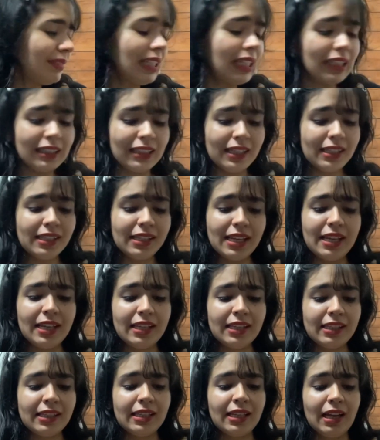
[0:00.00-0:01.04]
this
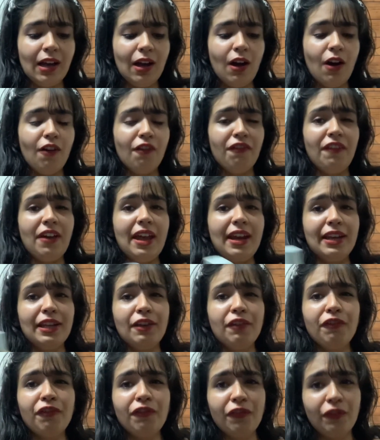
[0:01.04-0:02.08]
is a
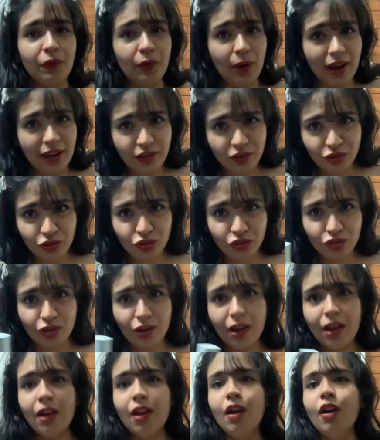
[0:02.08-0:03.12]
very fresh
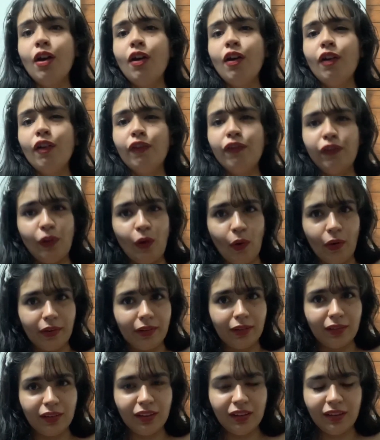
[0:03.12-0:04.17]

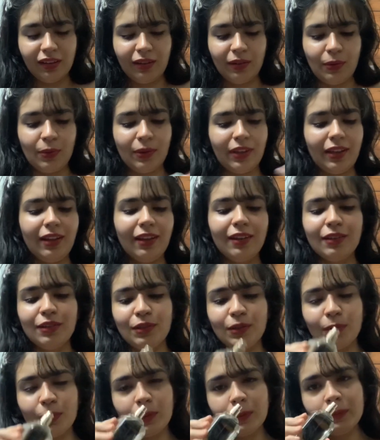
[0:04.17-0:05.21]
floral. Okay,
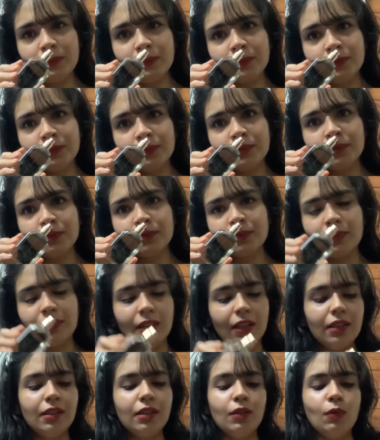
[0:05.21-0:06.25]
so
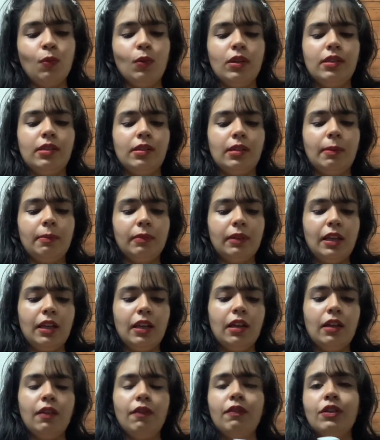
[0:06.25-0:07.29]
this was
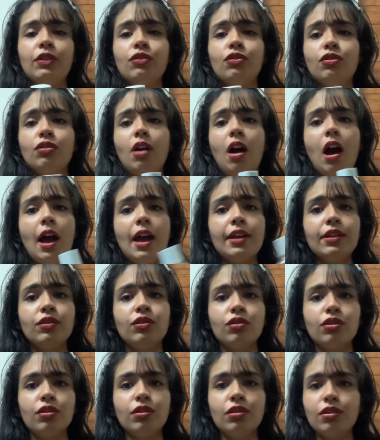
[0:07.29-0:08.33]
something which I
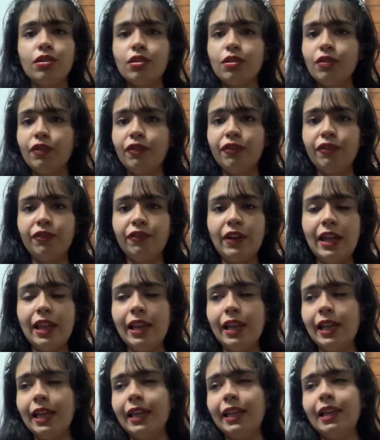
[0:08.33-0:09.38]
just
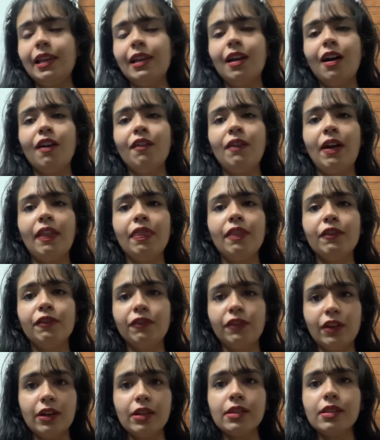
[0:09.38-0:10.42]
fell in love at the
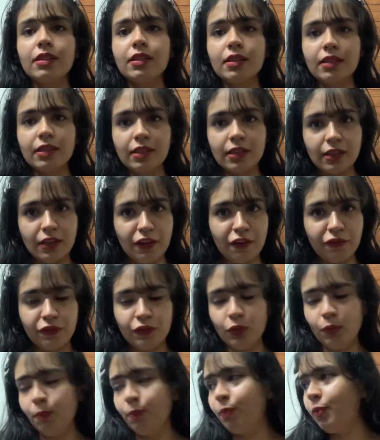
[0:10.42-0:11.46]
first sniff.
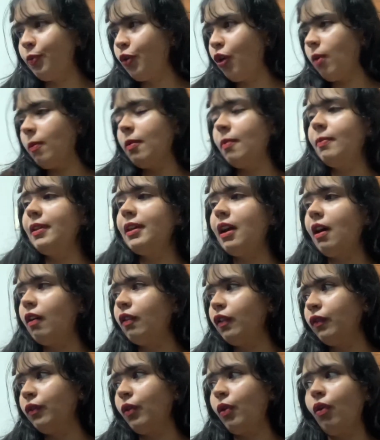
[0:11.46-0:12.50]
So probably out
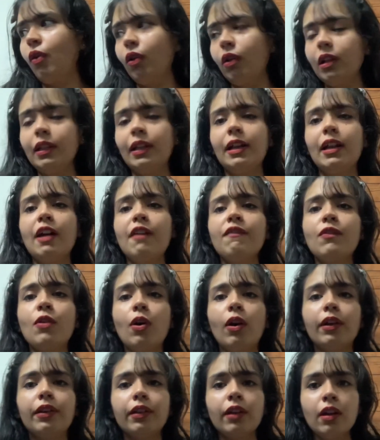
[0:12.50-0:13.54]
of all that I've
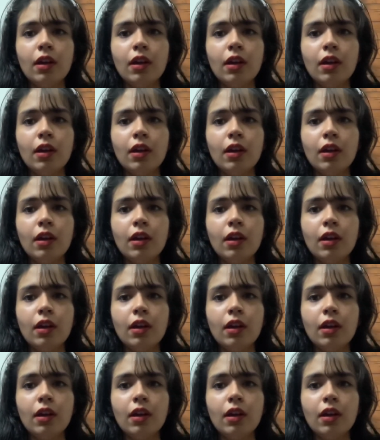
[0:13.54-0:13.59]
got